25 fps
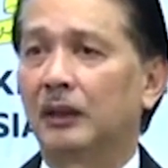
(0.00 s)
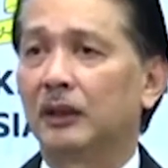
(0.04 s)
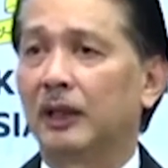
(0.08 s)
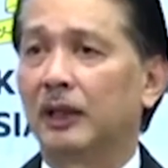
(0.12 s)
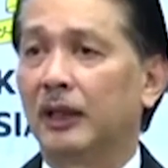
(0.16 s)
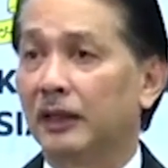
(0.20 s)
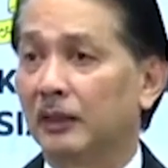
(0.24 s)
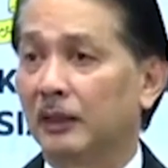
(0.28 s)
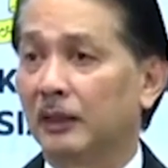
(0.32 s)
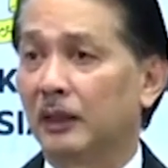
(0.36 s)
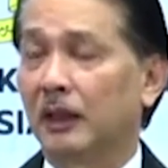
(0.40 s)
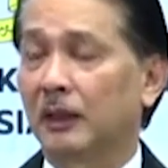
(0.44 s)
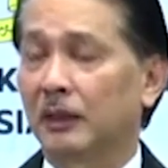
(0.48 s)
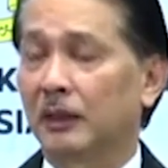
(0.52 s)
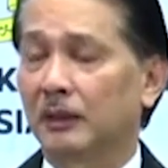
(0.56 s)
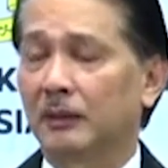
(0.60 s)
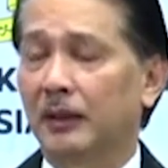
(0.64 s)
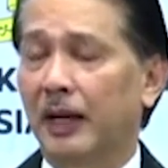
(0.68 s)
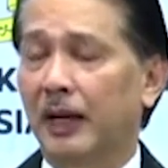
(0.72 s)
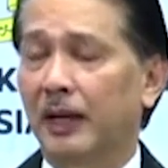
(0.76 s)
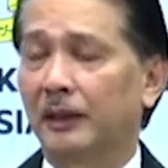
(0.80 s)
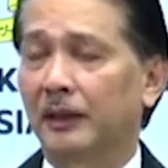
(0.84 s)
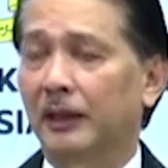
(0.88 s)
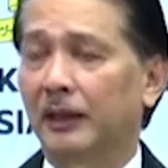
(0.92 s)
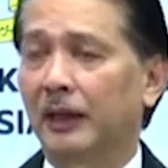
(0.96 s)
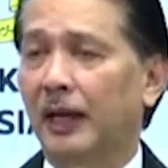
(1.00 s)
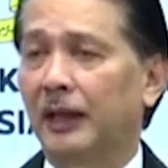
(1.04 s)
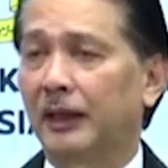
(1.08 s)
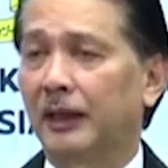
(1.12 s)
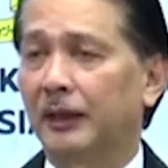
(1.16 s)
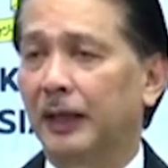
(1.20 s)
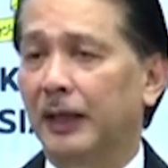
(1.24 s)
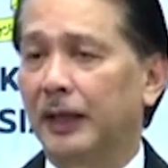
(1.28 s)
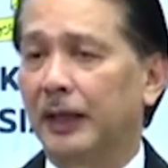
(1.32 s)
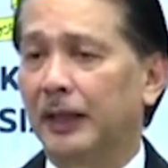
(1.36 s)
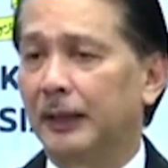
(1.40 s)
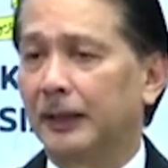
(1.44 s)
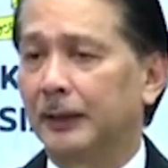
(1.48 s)

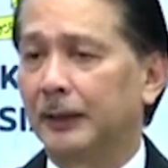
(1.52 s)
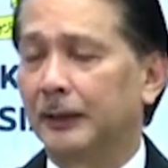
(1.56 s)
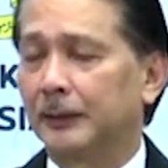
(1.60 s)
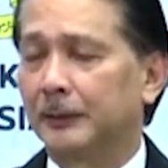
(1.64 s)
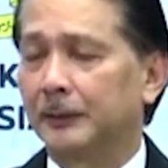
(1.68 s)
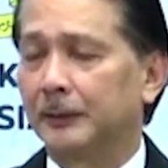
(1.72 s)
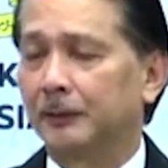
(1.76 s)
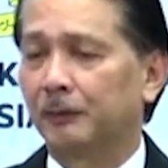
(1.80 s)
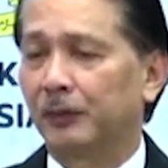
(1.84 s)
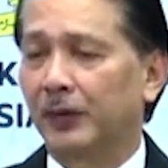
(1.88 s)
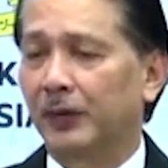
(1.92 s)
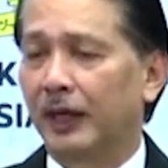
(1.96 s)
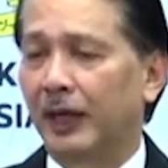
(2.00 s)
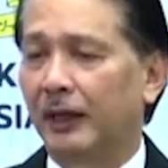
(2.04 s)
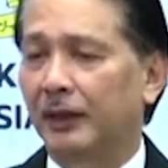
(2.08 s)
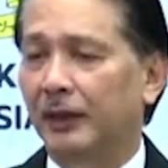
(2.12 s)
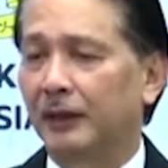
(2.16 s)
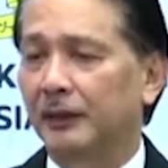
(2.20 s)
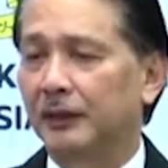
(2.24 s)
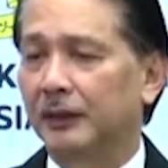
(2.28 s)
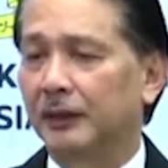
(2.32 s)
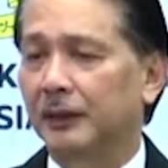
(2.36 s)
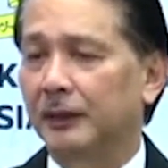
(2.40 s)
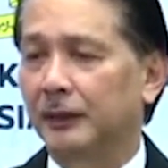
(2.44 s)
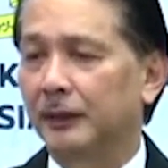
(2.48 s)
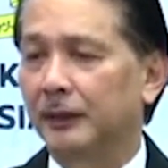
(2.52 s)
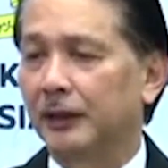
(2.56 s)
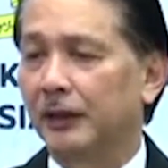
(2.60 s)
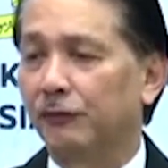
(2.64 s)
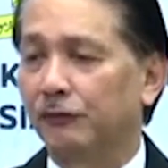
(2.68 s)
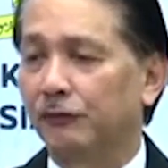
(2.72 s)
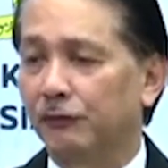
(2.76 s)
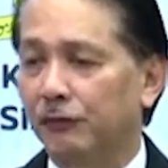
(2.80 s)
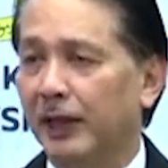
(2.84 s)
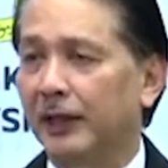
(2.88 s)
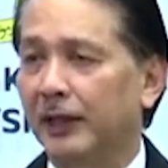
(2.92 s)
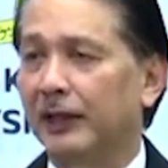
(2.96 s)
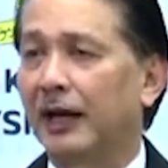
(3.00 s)

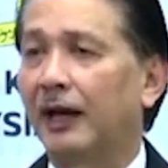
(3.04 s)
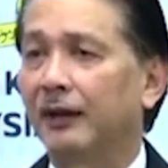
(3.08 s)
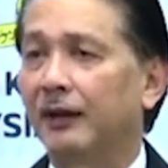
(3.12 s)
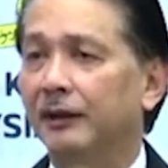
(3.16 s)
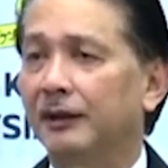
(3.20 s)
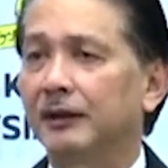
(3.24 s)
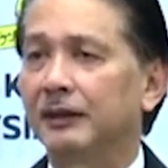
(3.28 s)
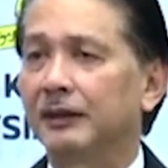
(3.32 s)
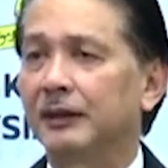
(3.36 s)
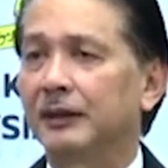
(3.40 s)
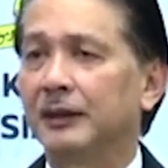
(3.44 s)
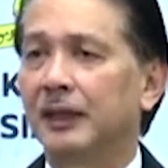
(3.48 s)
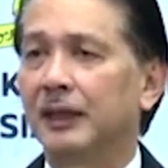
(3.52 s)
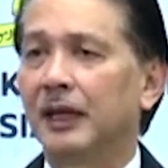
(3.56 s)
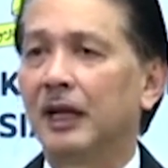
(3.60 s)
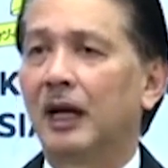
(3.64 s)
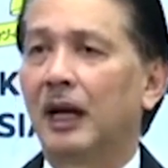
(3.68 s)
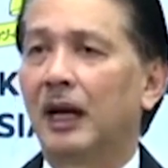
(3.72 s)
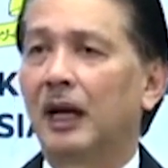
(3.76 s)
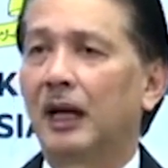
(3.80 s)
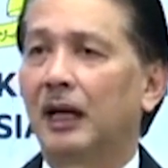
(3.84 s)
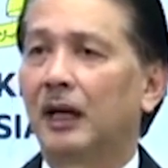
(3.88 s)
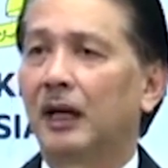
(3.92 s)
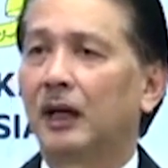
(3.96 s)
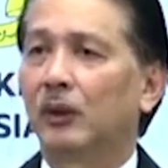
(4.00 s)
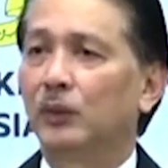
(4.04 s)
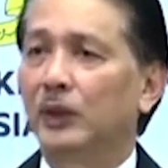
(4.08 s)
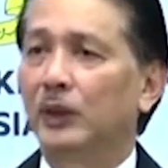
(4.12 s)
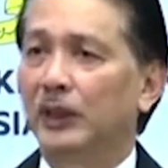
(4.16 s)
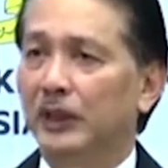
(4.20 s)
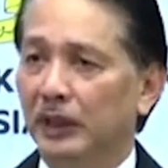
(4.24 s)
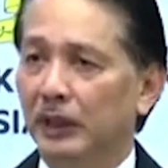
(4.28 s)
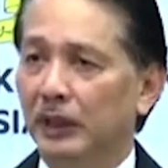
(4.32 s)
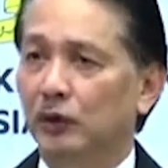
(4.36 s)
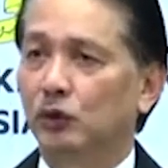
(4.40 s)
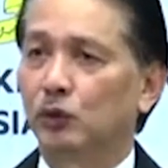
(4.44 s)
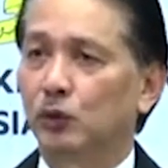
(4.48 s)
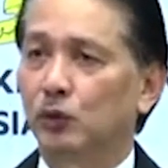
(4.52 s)
infect others, we
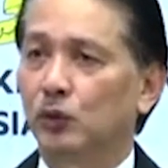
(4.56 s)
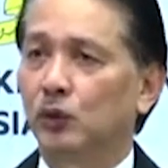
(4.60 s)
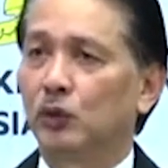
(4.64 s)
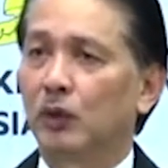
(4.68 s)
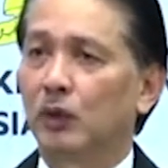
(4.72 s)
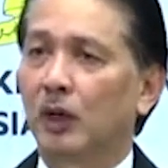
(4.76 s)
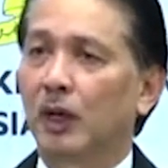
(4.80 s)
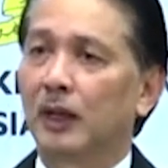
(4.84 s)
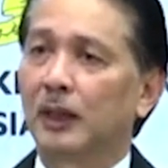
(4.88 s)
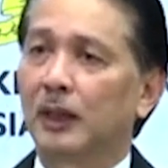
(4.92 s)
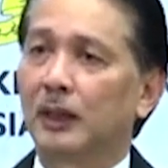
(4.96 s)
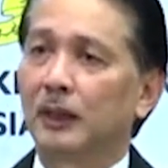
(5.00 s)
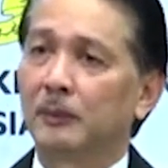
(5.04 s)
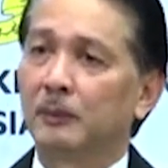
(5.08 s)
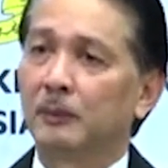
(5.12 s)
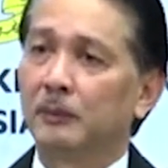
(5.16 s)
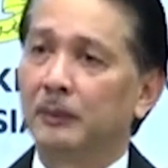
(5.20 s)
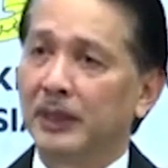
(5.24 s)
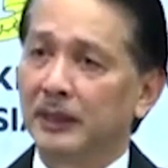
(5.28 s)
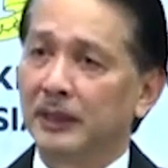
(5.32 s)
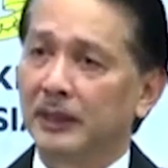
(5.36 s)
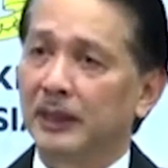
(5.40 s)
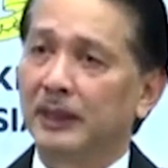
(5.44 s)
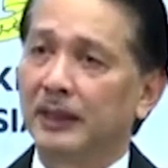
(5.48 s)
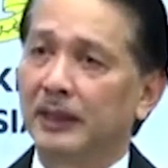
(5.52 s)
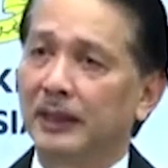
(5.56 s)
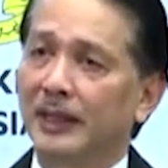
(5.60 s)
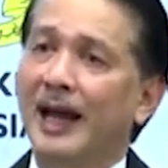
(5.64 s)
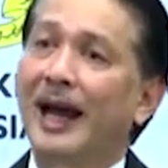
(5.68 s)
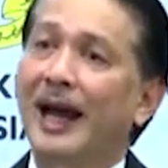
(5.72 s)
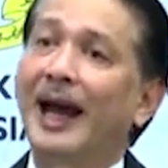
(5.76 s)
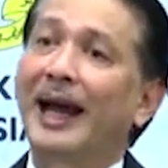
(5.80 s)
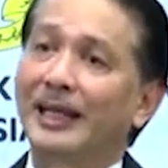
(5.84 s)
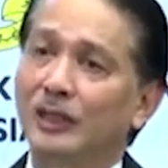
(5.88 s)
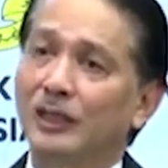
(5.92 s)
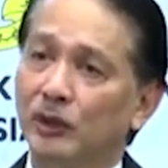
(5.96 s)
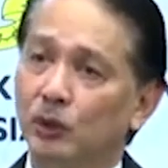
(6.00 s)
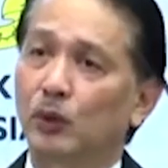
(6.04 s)
need to basically
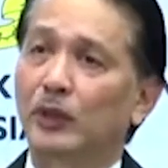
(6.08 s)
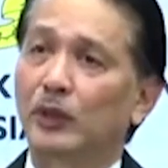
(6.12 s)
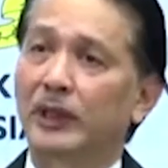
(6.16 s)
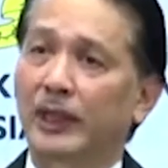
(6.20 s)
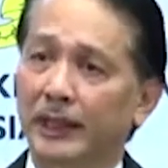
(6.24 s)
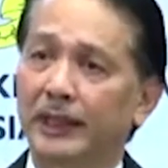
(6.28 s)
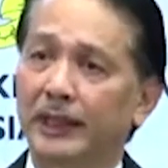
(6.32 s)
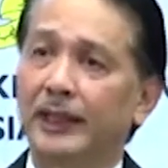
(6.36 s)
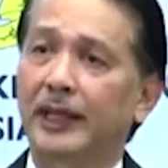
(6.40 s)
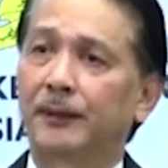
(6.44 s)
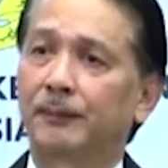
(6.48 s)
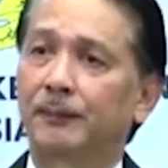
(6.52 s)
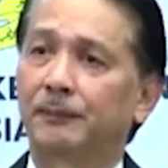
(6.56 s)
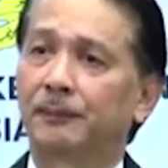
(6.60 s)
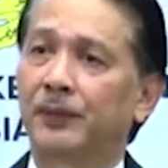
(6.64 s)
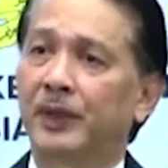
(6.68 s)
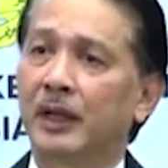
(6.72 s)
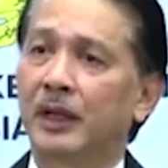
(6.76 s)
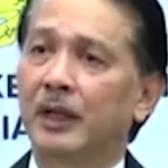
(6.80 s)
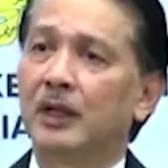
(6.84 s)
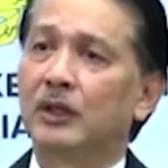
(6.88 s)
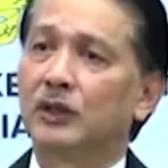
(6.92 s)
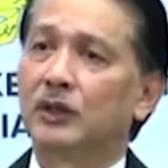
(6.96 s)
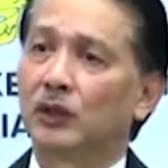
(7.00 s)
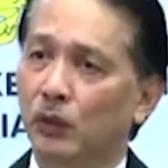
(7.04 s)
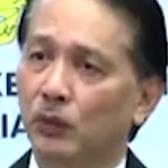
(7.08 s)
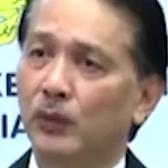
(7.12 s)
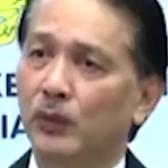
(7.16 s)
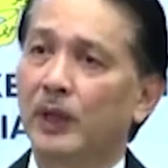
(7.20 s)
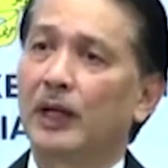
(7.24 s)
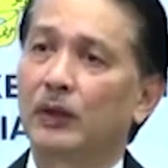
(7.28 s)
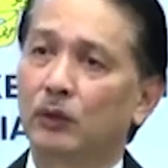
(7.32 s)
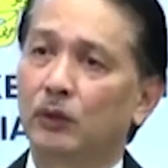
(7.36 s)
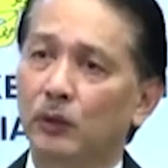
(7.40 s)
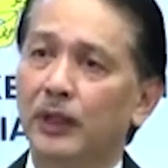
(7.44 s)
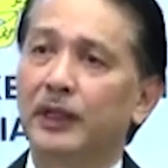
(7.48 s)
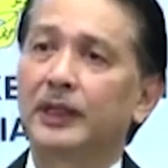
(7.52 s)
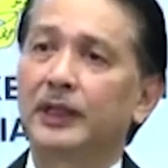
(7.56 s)
isolate them. So we are
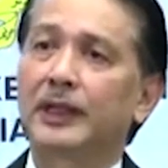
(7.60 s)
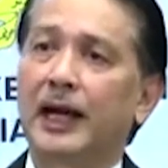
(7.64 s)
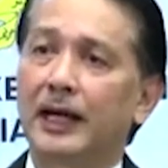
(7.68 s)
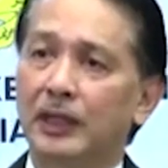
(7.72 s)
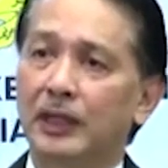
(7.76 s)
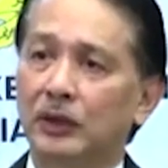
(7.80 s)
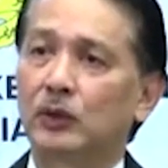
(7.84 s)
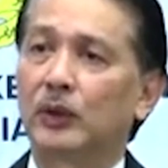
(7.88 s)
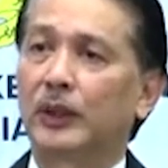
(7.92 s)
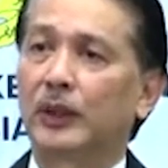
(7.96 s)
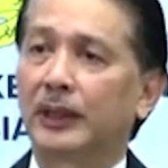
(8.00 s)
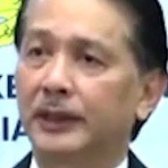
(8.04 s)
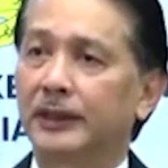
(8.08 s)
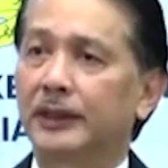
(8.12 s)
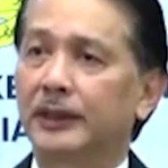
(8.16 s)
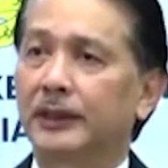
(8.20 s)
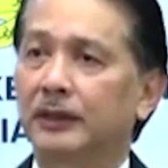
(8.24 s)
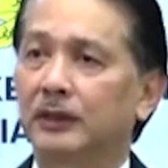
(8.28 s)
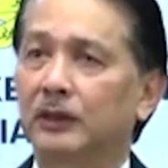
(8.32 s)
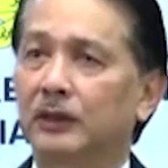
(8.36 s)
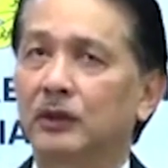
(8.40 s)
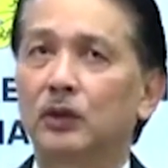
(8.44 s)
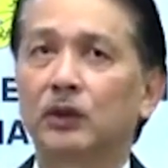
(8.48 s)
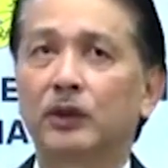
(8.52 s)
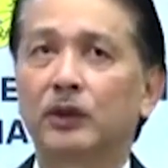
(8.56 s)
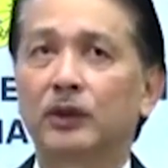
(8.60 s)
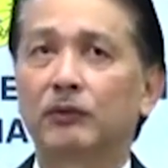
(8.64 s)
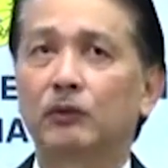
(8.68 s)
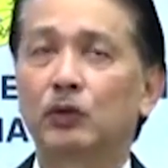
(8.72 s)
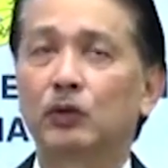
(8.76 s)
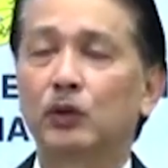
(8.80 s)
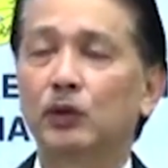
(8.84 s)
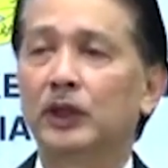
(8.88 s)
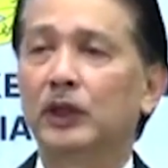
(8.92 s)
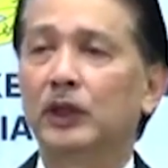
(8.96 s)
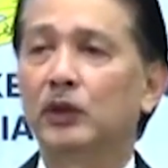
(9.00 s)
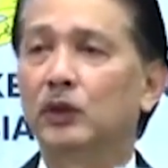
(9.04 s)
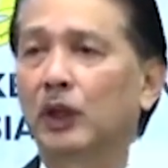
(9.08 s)
doing the isolation. So you
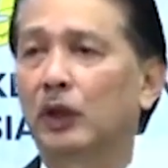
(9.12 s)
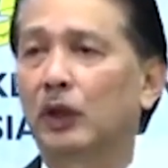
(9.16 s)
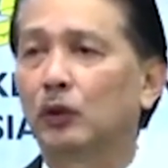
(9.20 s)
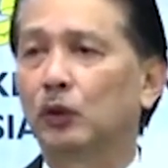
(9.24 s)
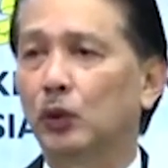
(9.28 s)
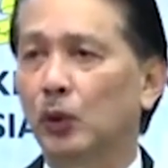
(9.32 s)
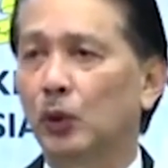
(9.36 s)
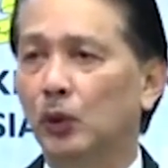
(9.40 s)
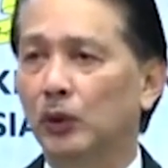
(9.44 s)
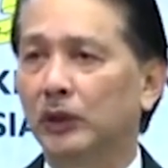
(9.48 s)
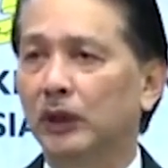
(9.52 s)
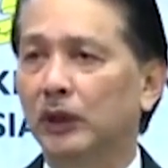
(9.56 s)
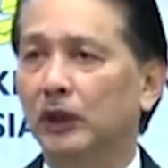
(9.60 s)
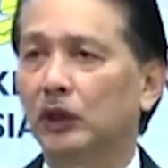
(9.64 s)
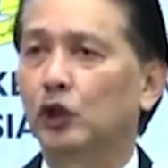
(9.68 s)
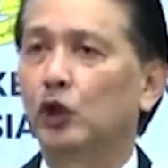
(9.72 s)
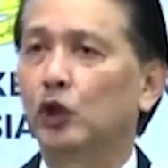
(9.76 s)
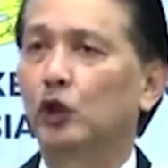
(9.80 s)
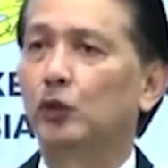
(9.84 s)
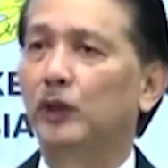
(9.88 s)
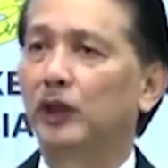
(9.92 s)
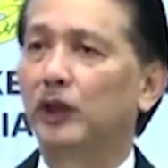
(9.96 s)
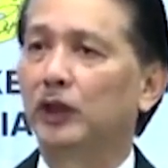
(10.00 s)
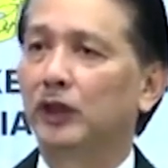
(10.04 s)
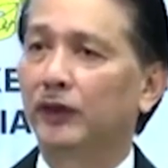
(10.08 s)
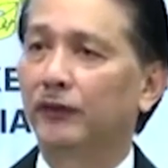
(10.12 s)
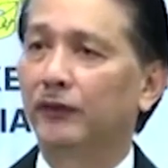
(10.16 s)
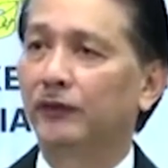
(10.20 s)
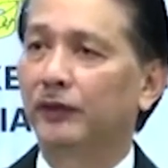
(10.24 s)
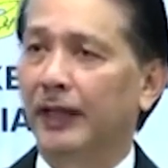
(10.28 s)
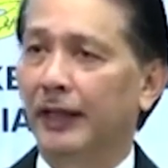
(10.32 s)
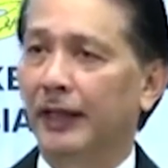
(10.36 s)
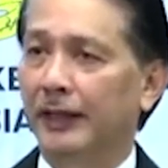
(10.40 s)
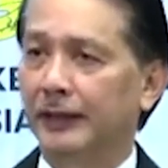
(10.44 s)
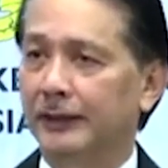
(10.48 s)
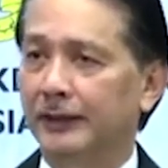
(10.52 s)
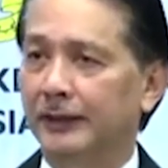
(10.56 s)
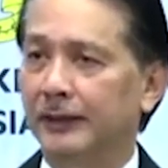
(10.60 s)
look into our total cumulative
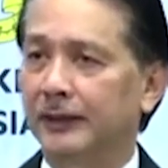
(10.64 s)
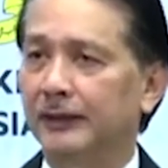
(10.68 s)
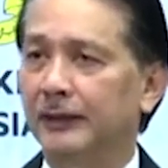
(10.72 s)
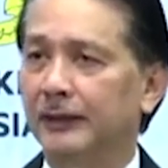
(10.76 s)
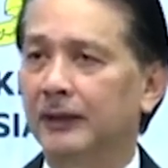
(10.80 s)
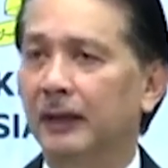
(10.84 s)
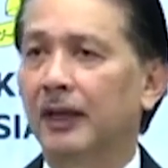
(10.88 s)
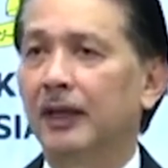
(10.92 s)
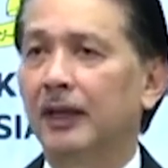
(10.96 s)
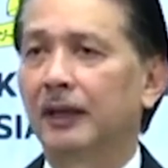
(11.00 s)
cases,